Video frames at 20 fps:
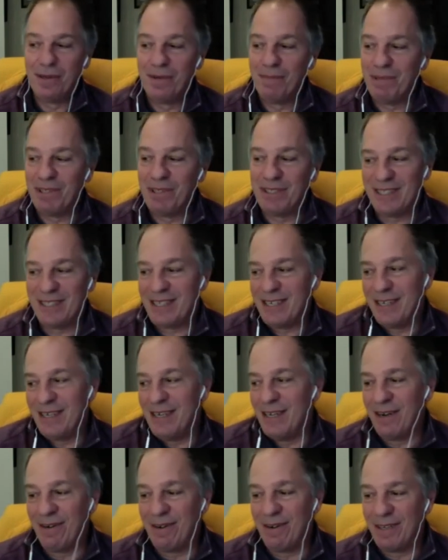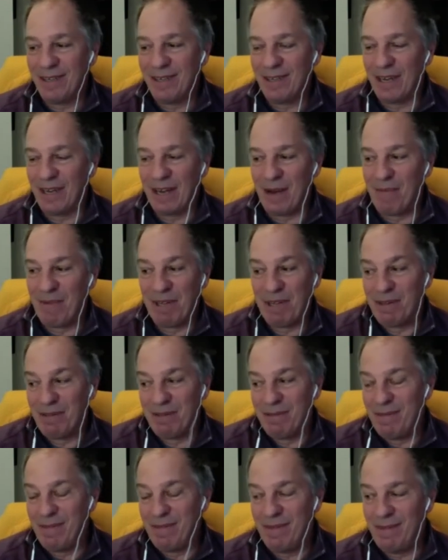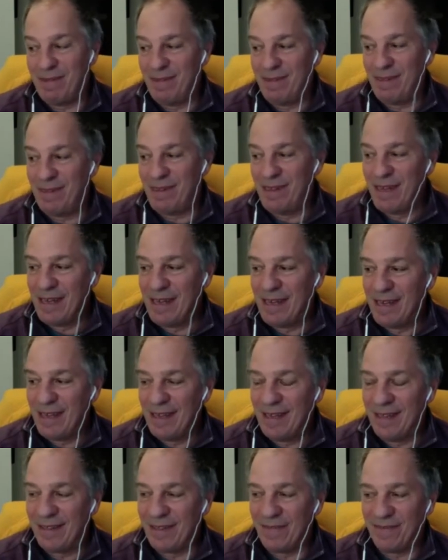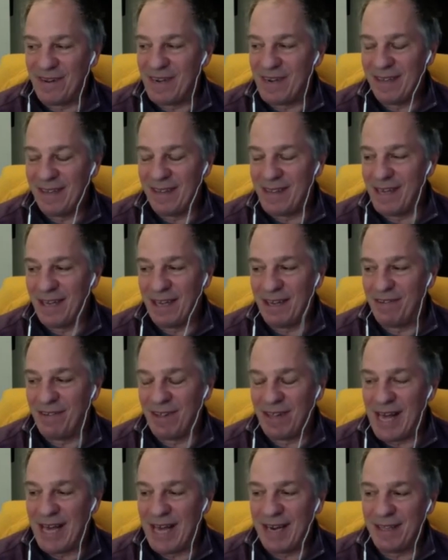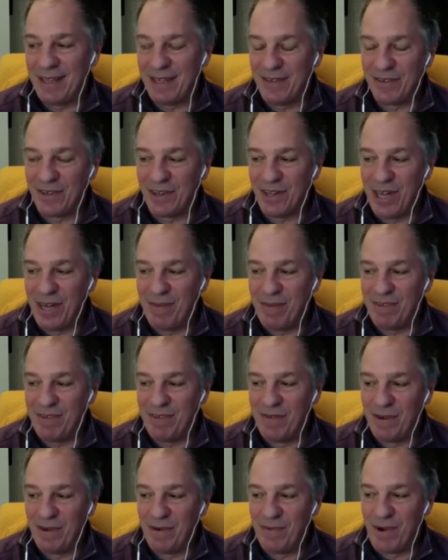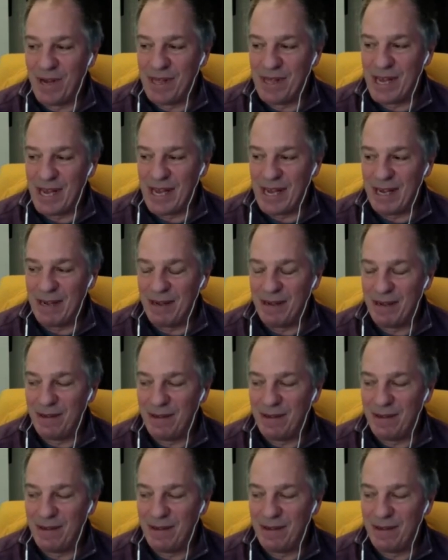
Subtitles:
But still, the funny thing is a lot of these clubs, even when they